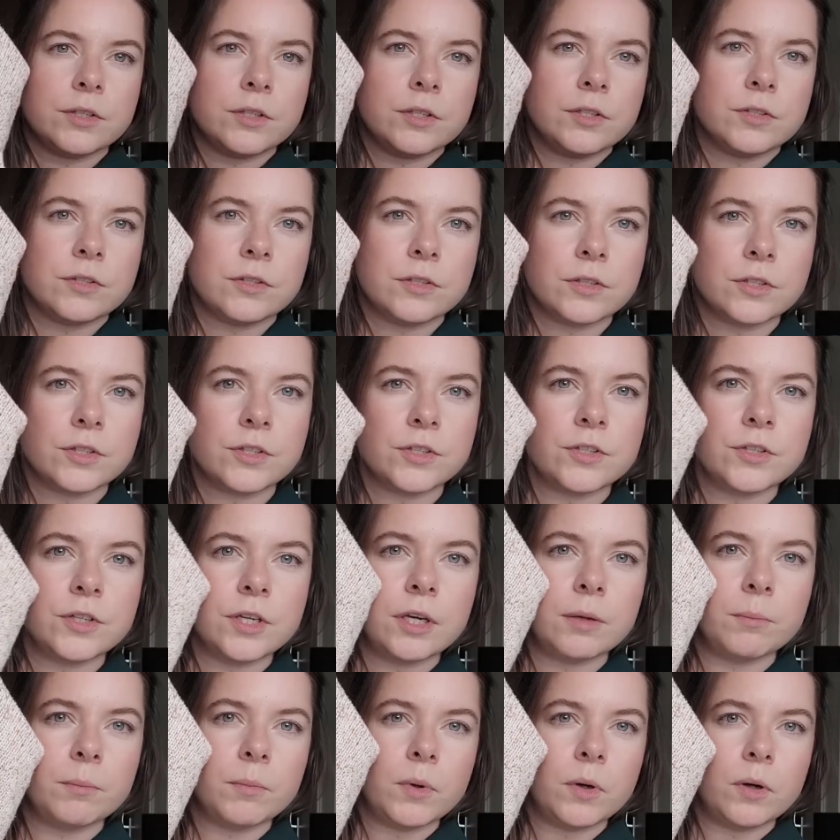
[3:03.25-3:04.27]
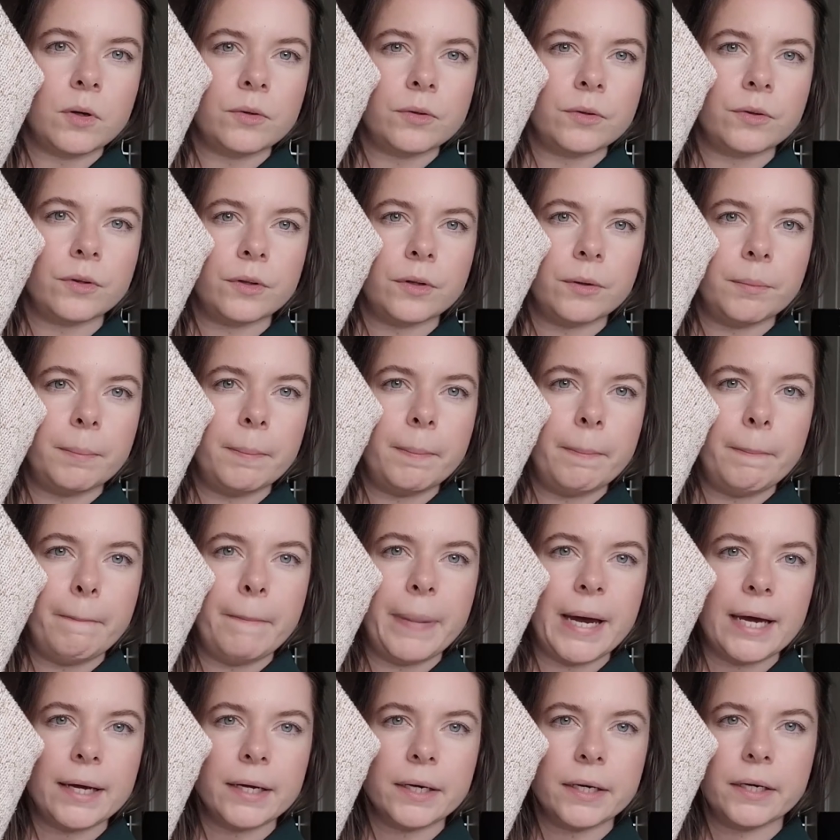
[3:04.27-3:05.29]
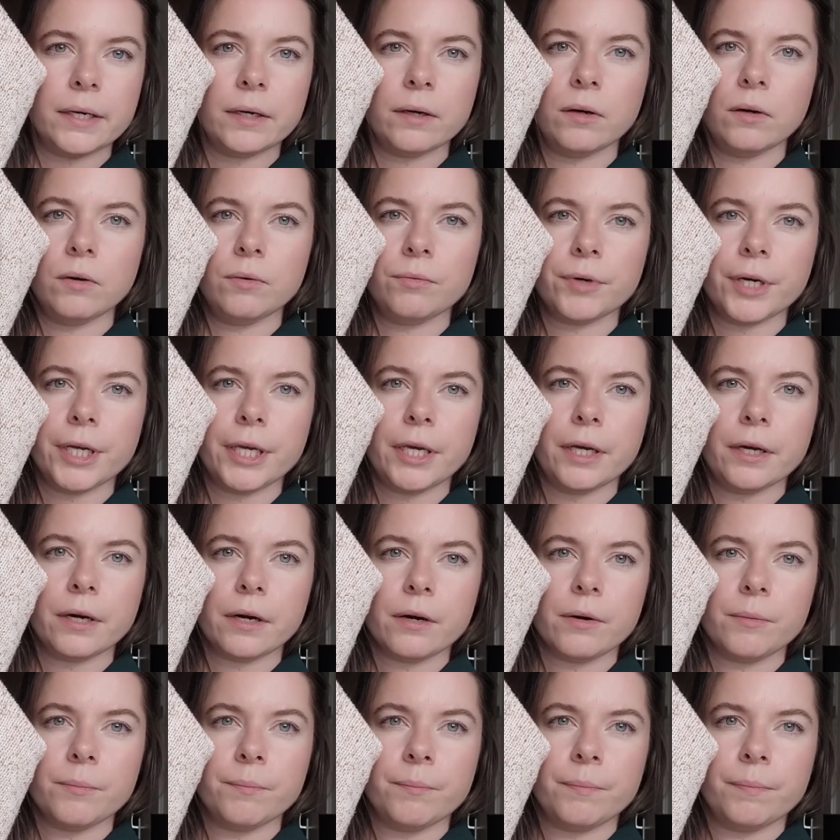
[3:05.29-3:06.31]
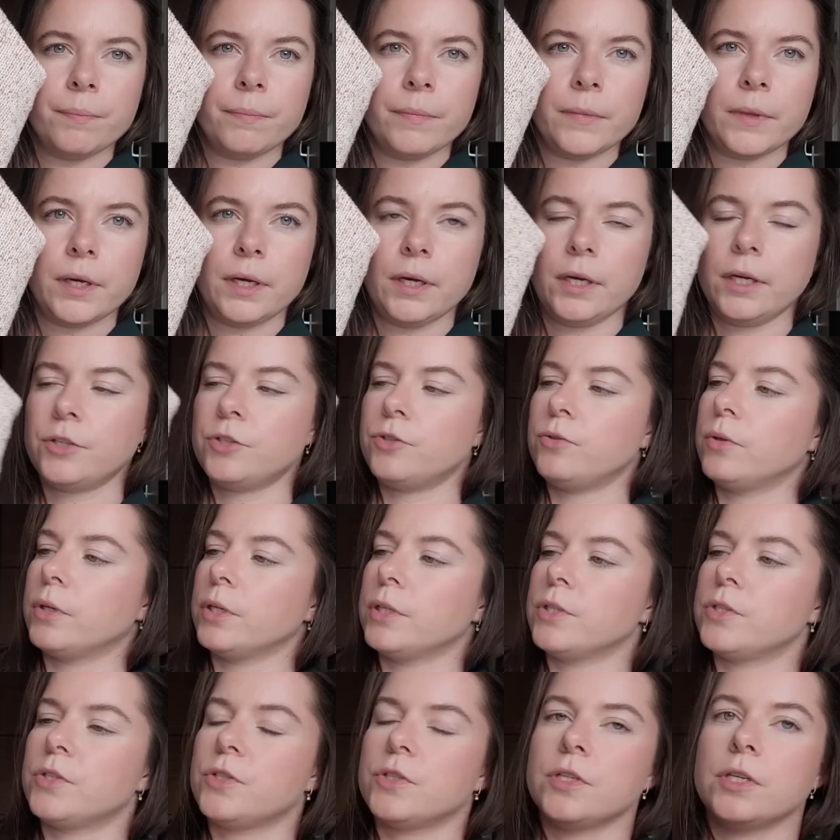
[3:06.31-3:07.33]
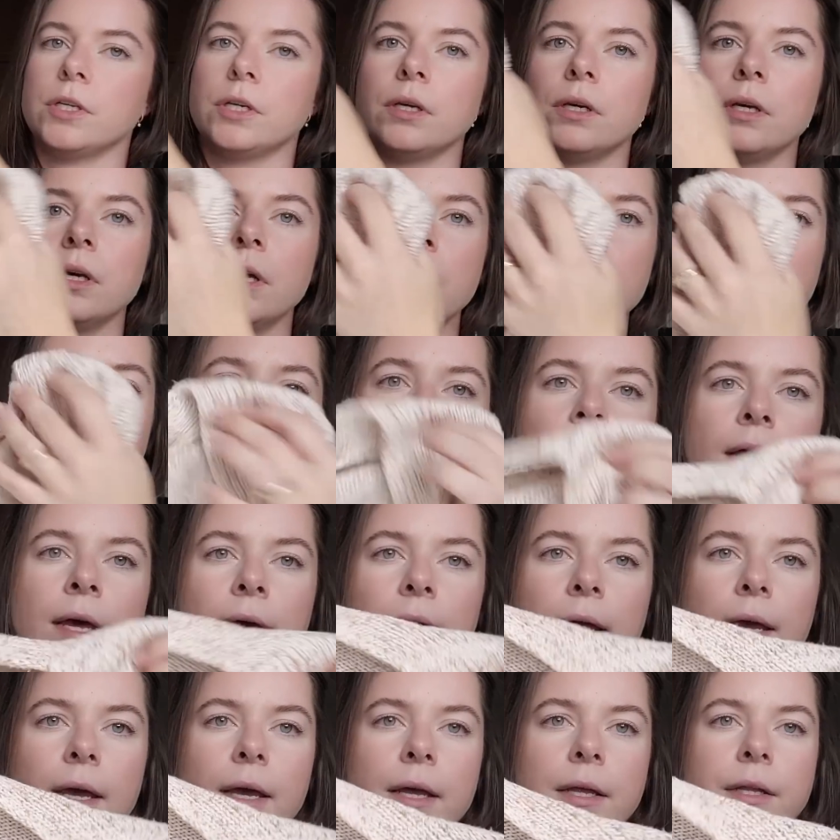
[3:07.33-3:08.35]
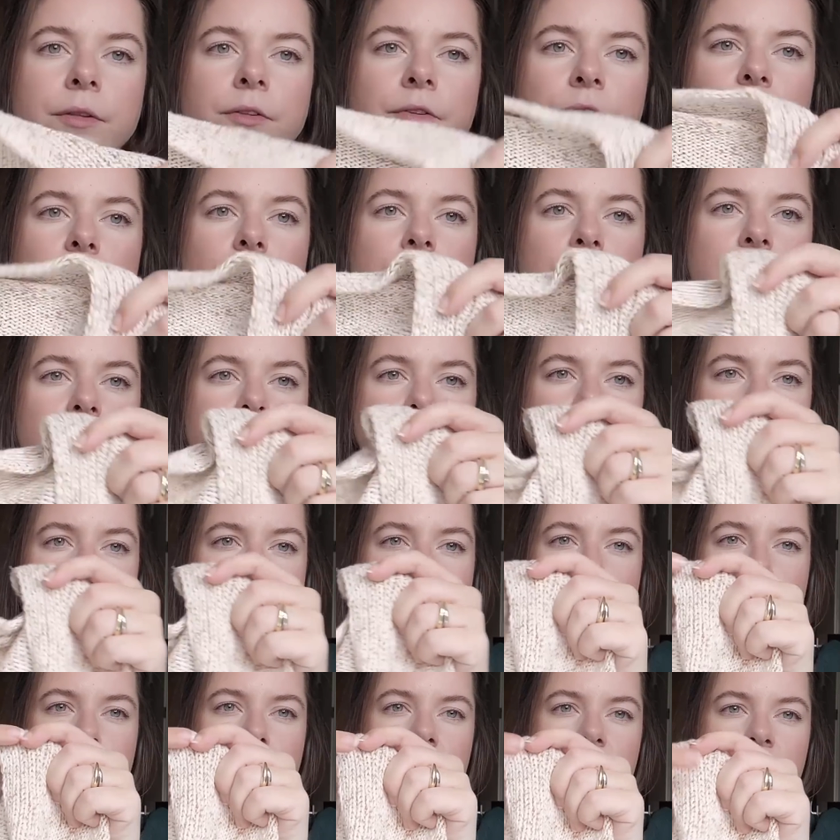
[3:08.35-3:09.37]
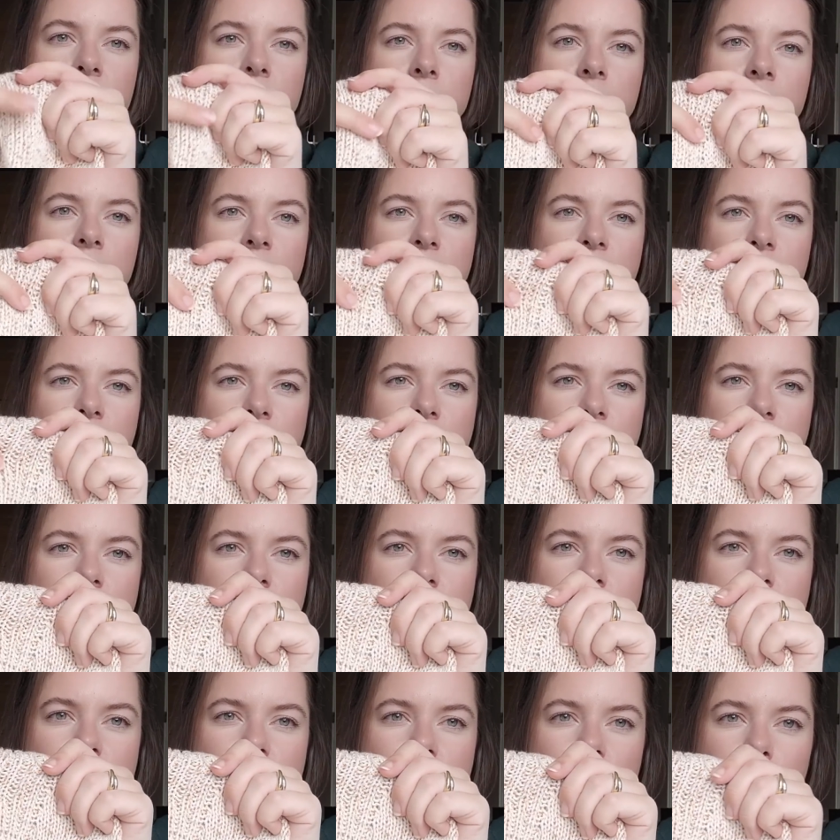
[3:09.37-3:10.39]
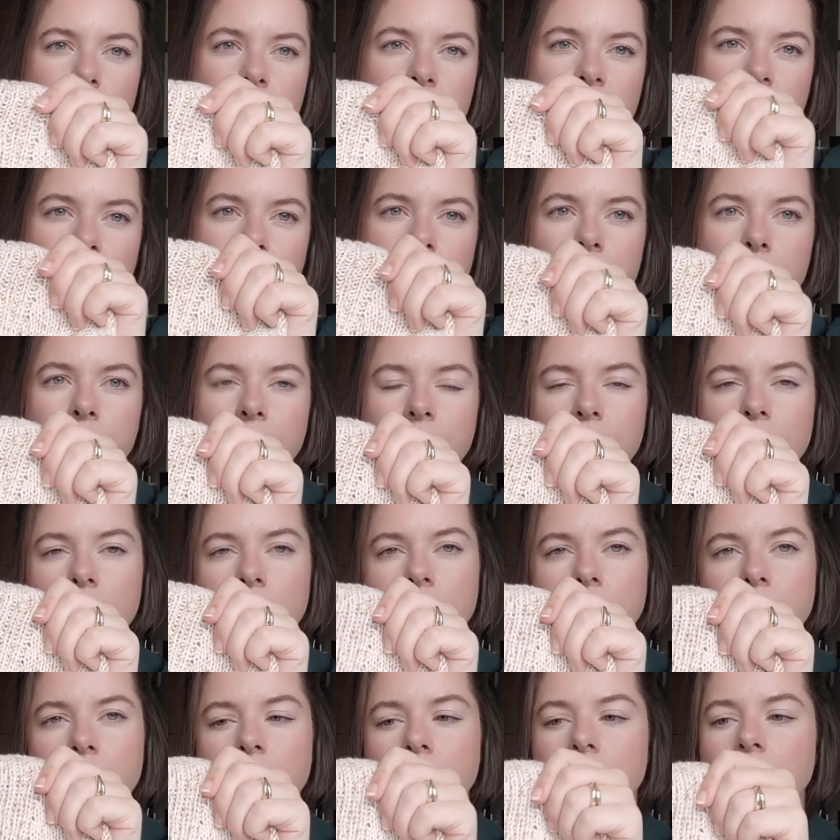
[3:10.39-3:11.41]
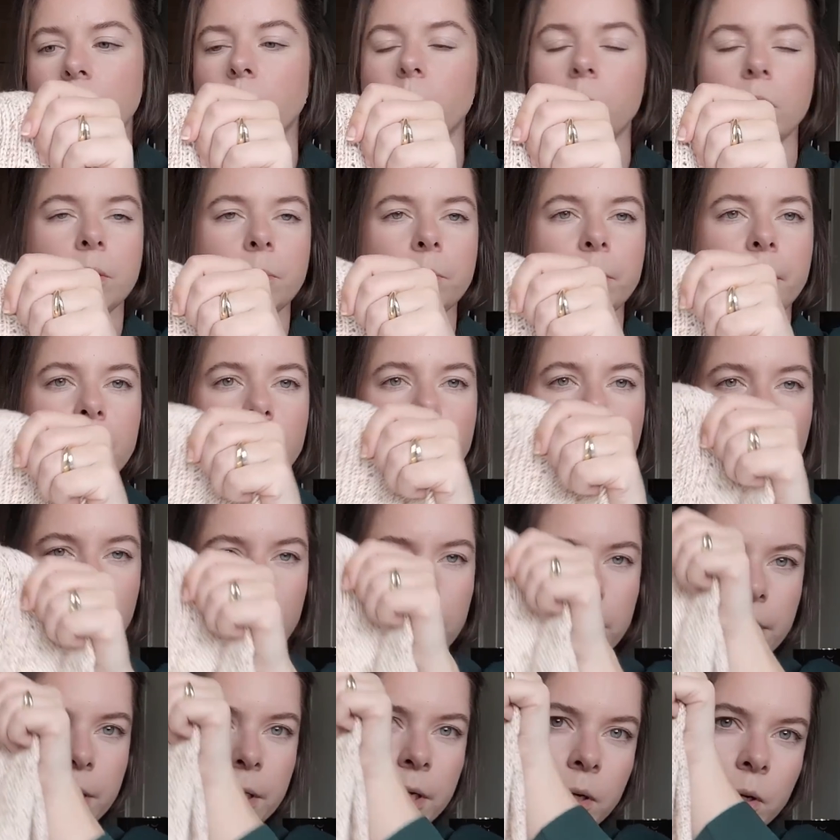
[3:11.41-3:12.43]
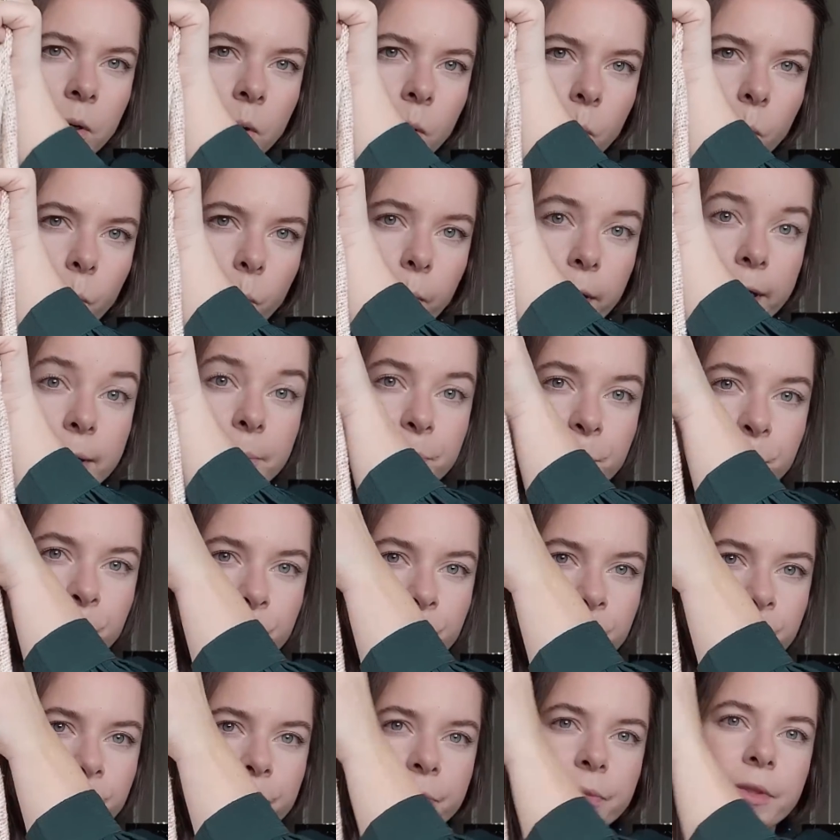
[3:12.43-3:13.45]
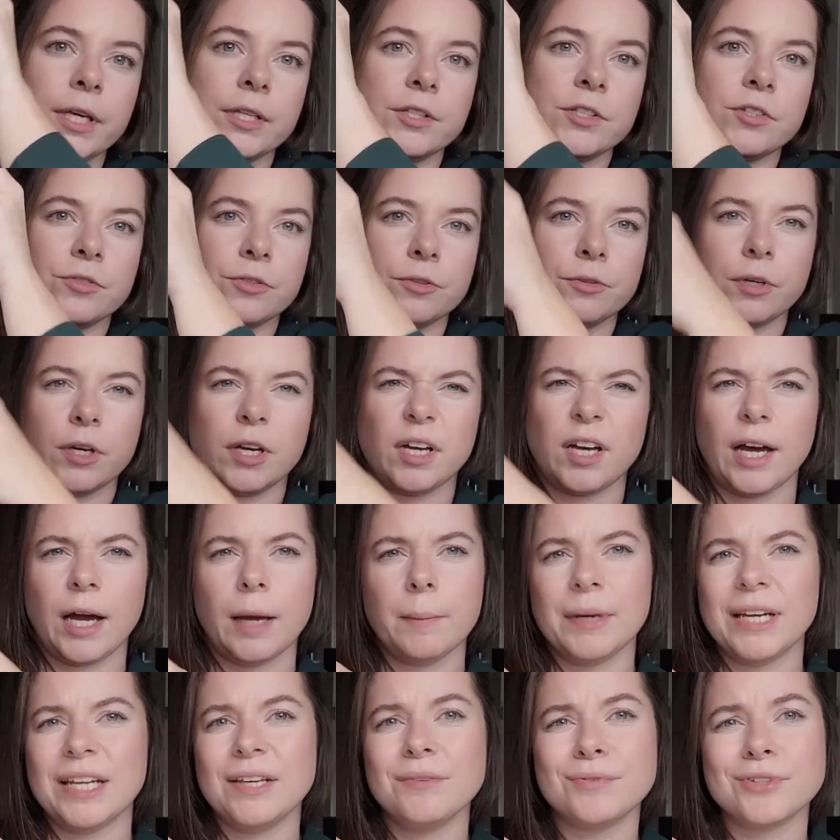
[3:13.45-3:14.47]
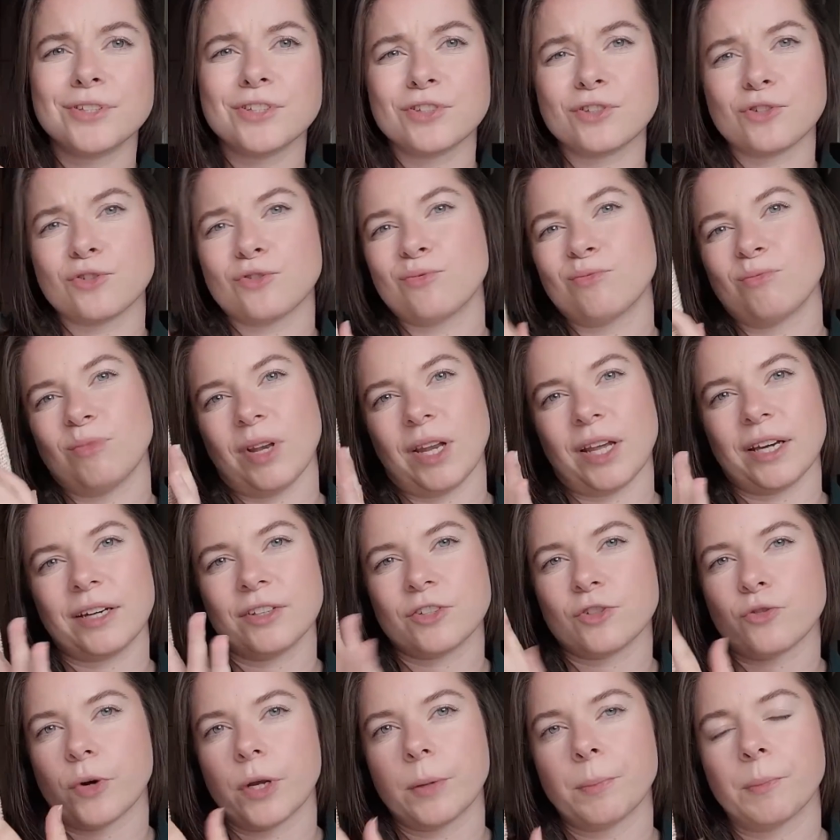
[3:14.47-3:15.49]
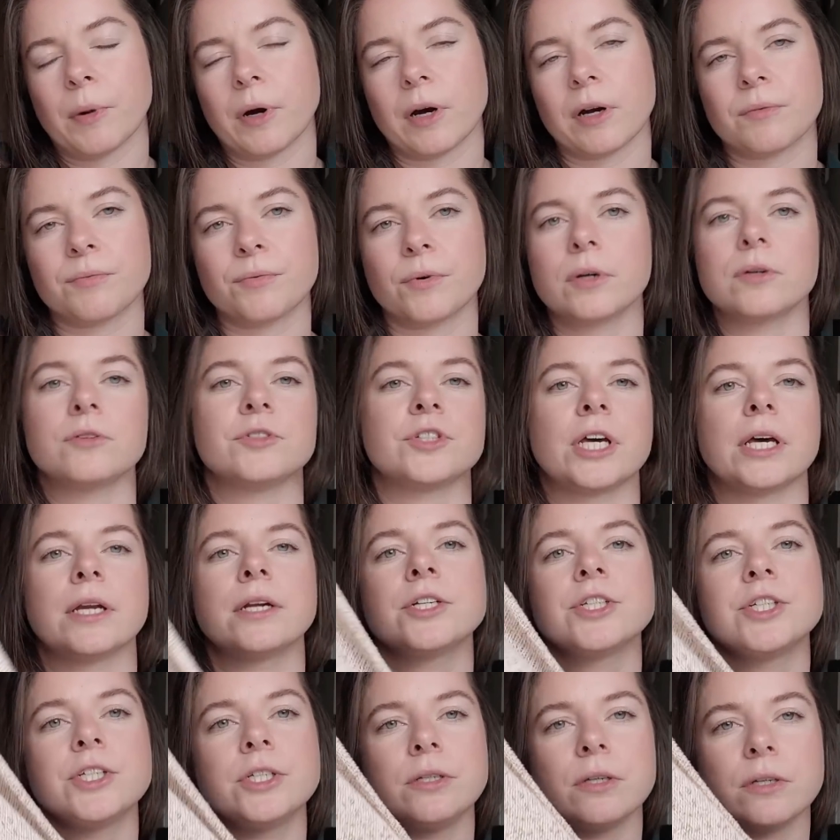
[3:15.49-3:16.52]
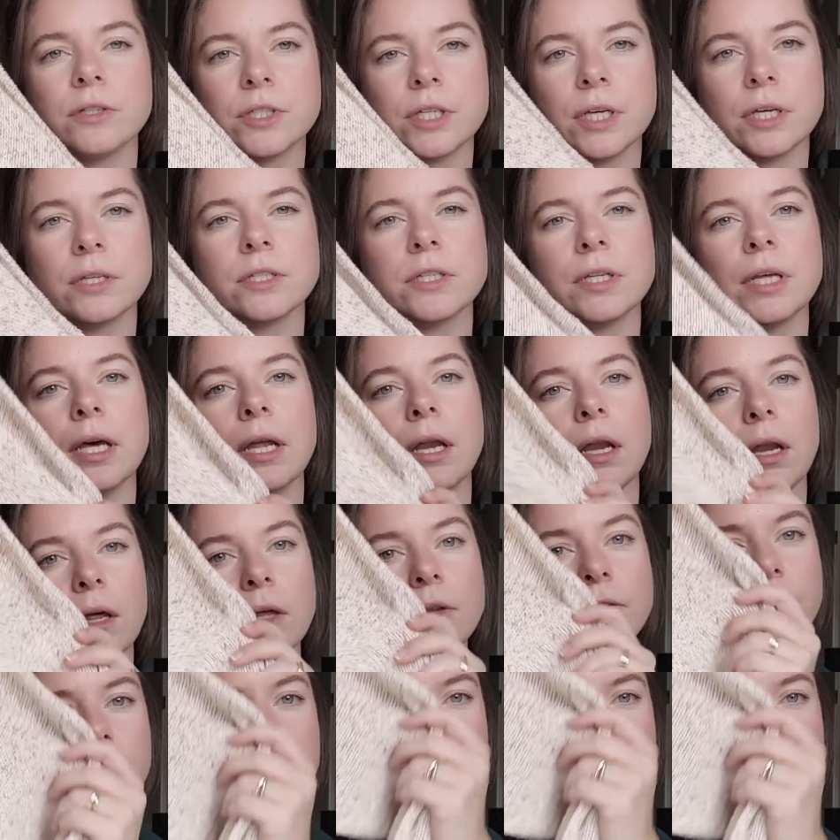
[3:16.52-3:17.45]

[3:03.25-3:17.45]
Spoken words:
is the seam on the back over here, as you can see, and you knit the bottom band at the same time in a 1x1 rib. That's, I believe it's like a trademark for Ozetta. She does that a lot,